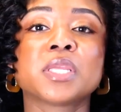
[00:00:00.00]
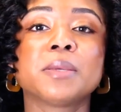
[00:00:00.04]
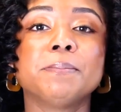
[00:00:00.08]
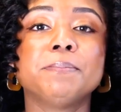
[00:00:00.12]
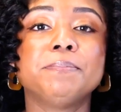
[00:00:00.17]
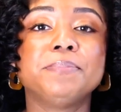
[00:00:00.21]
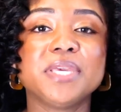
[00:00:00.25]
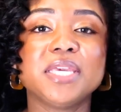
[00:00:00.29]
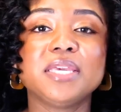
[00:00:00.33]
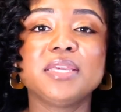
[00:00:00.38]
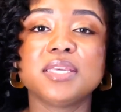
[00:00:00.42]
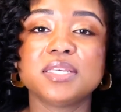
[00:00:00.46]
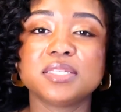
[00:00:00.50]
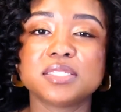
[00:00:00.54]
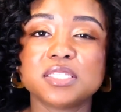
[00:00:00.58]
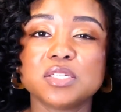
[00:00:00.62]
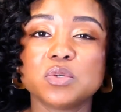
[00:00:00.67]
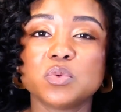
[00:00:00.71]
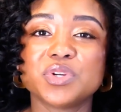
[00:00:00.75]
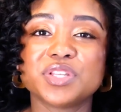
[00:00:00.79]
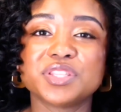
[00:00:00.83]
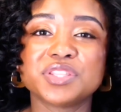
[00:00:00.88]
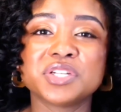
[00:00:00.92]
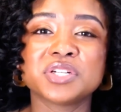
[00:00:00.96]
Be easy
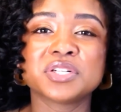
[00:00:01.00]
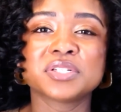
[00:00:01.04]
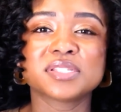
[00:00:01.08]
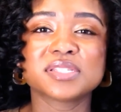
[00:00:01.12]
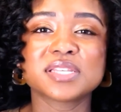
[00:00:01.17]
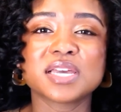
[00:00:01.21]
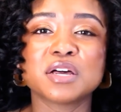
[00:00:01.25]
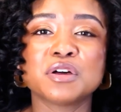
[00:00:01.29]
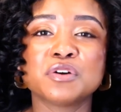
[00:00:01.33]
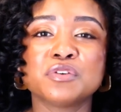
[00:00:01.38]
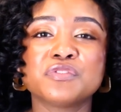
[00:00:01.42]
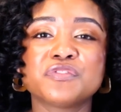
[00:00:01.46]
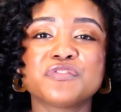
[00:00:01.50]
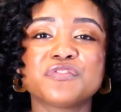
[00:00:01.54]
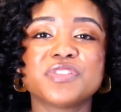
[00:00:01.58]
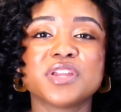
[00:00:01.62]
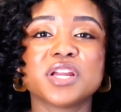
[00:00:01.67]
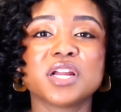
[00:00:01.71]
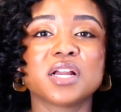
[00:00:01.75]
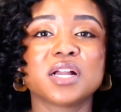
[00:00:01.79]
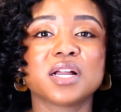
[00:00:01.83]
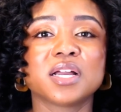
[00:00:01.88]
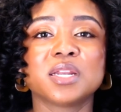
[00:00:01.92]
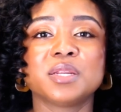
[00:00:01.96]
with yourself.
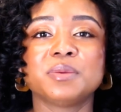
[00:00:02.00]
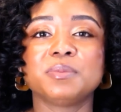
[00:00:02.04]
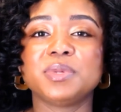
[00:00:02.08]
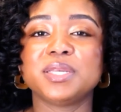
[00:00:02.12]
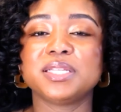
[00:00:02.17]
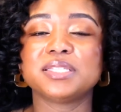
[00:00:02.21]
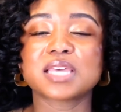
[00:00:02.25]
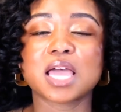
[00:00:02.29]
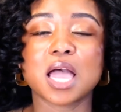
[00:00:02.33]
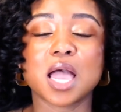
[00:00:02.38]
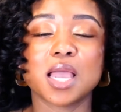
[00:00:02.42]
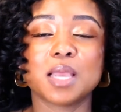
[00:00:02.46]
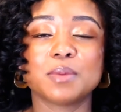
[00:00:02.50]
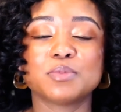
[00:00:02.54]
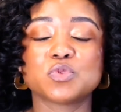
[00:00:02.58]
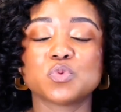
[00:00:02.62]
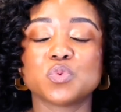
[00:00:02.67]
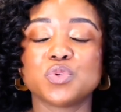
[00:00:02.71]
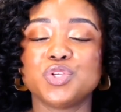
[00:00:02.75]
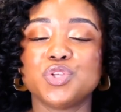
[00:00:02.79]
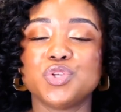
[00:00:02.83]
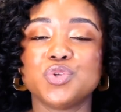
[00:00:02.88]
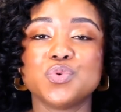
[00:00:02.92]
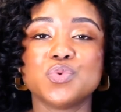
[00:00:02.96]
There are going to be times
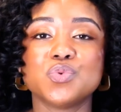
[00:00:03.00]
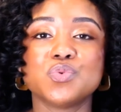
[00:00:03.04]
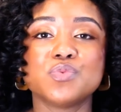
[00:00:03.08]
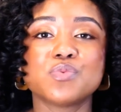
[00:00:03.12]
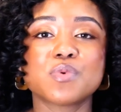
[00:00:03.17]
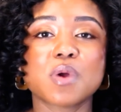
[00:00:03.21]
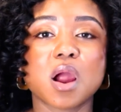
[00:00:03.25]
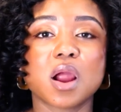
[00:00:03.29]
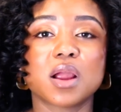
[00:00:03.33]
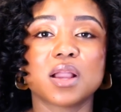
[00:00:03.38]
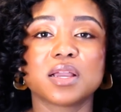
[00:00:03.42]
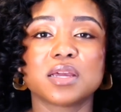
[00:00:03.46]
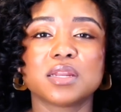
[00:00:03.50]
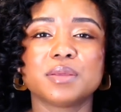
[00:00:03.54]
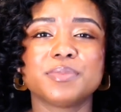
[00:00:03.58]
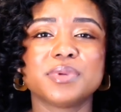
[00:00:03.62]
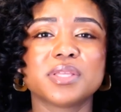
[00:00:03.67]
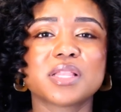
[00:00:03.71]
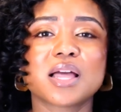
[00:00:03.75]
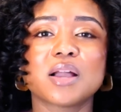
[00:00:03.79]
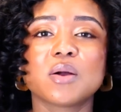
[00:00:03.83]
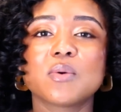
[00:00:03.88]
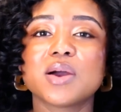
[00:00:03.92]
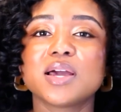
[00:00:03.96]
when you are going to be
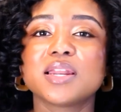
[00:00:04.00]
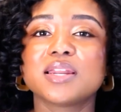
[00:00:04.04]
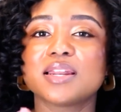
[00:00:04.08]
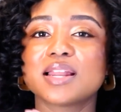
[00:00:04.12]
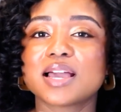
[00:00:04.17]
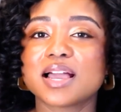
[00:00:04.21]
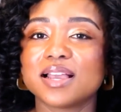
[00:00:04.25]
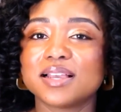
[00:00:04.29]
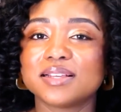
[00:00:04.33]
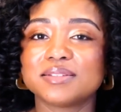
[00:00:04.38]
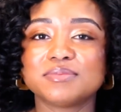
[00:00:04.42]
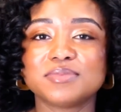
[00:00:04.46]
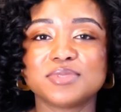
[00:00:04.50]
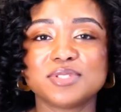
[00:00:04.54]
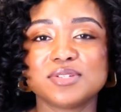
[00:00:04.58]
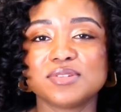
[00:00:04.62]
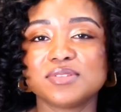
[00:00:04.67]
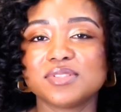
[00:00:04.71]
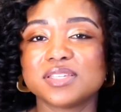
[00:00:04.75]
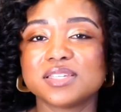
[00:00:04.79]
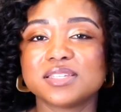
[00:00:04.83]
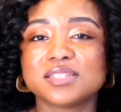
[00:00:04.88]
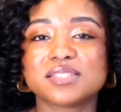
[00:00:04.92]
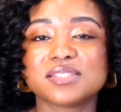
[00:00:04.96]
like, why did I do
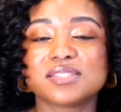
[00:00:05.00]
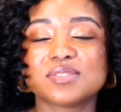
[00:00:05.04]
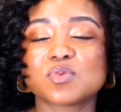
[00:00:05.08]
this?